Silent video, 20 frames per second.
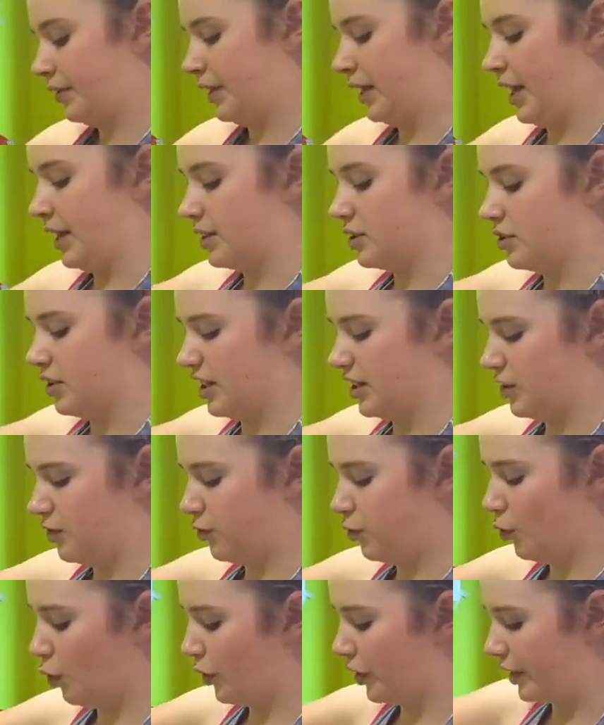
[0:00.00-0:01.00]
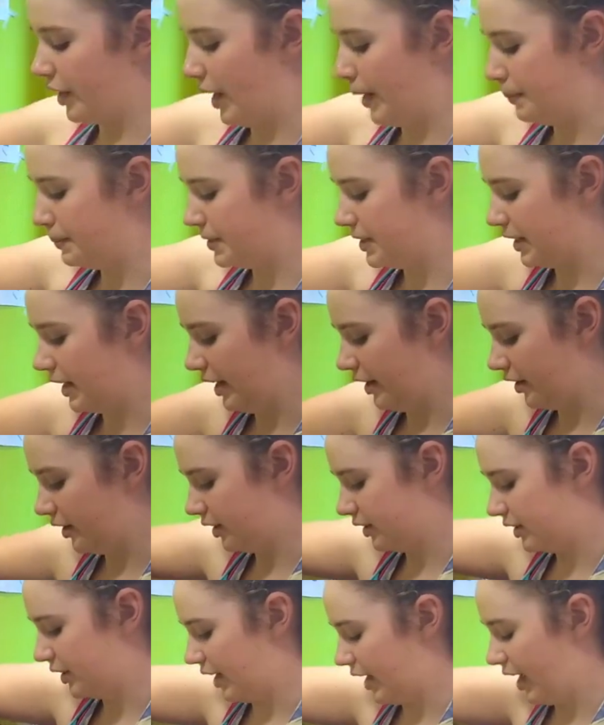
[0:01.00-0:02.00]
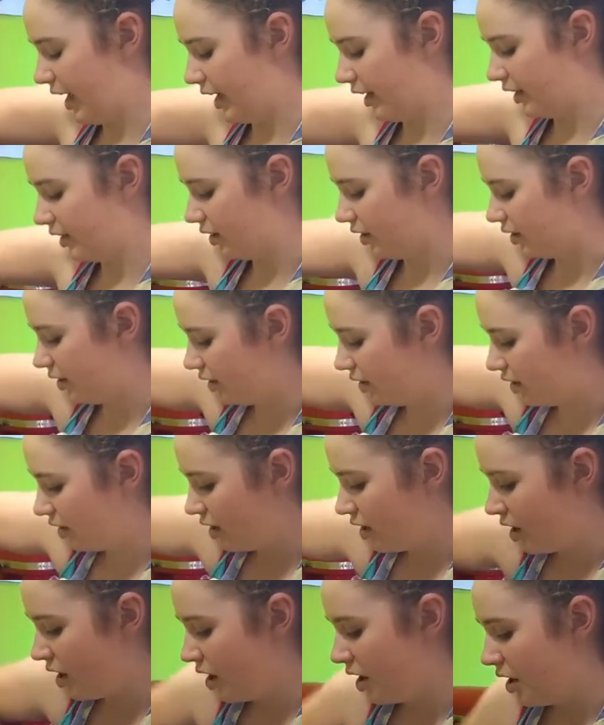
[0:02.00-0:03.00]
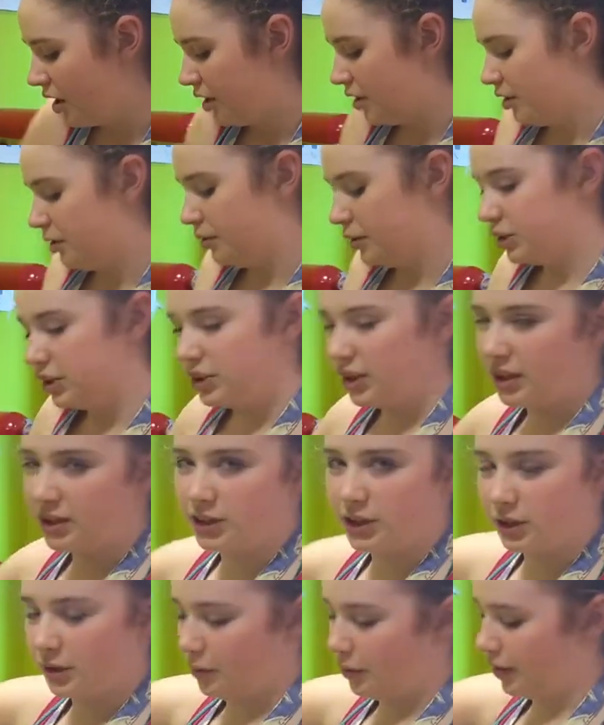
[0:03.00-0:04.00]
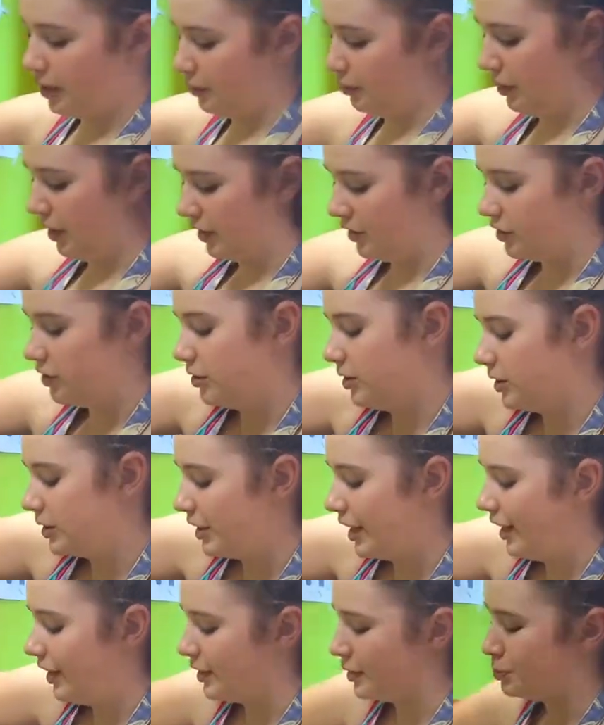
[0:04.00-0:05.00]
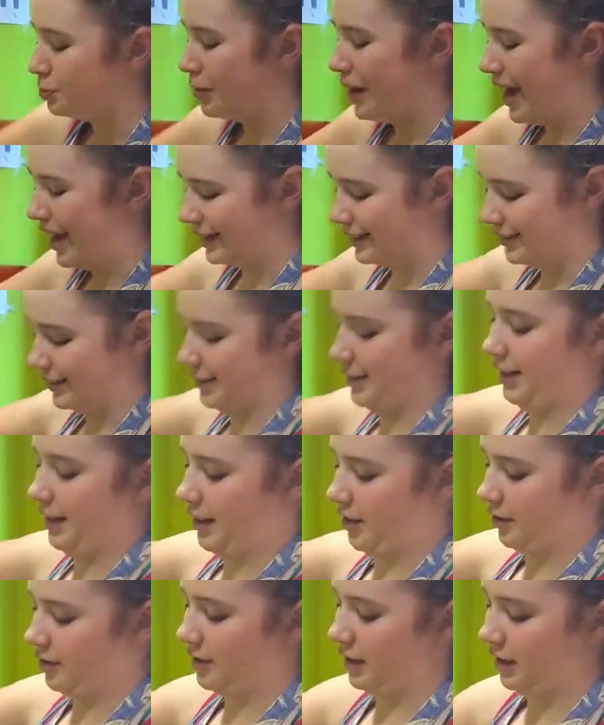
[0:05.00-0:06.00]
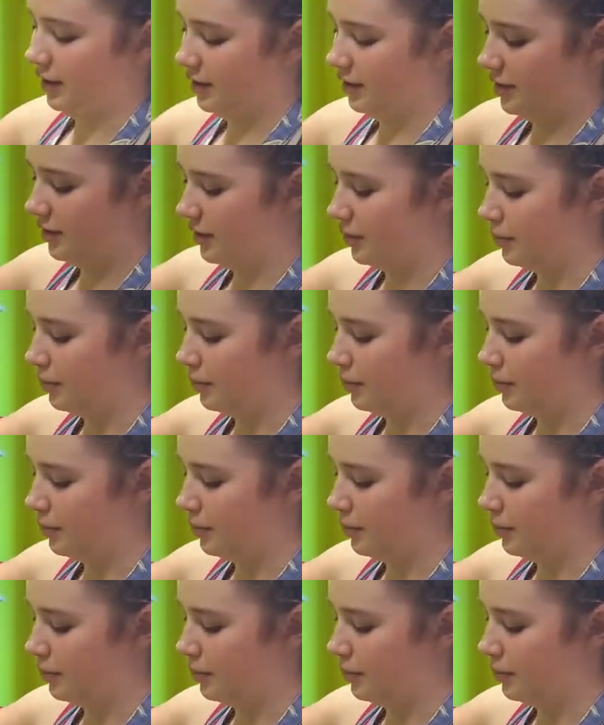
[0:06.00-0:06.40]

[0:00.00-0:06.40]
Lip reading: Yeah, so that's 4 cups of carrots I added, which is actually quite a bit. So this cake is practically healthy.